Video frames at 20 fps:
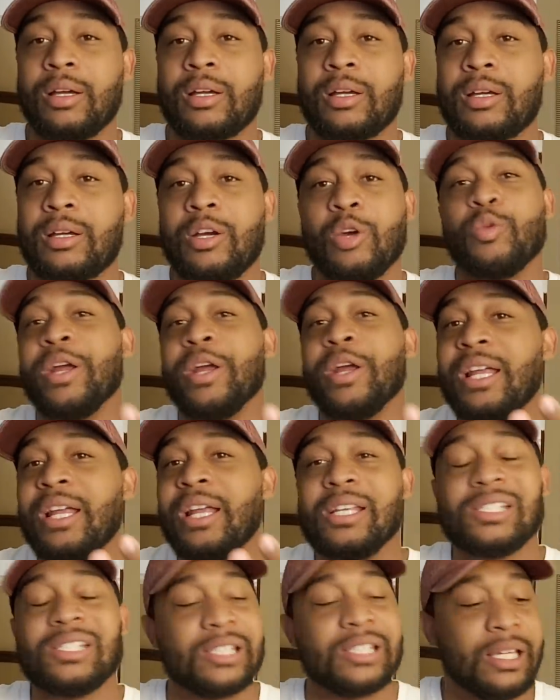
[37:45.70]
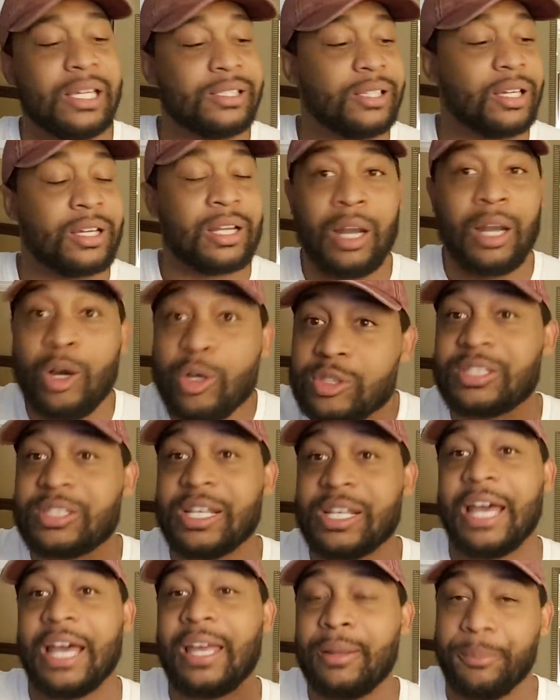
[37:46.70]
Corinne is a close
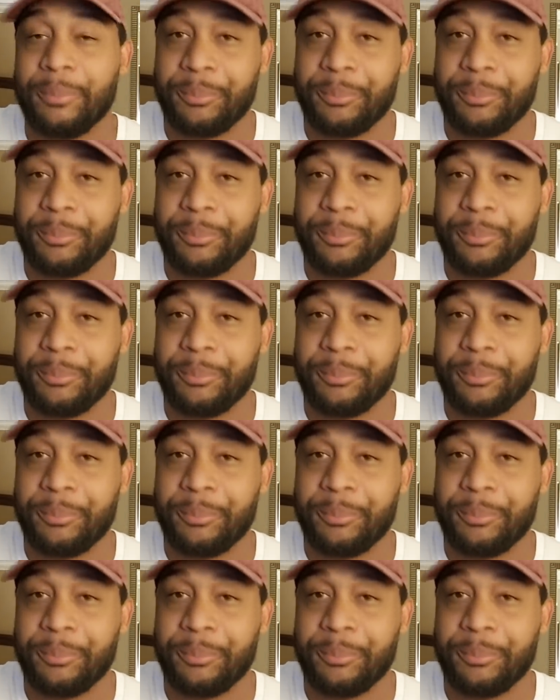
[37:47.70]
second.